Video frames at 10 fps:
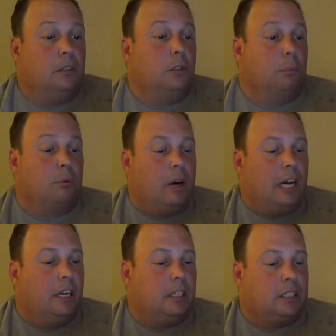little
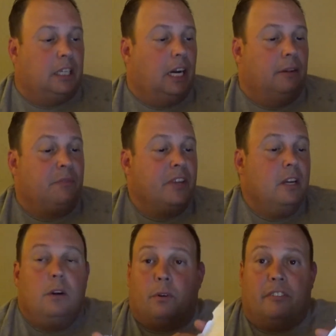product uh,
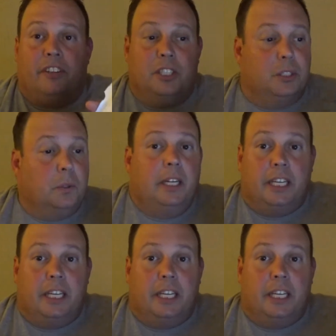review.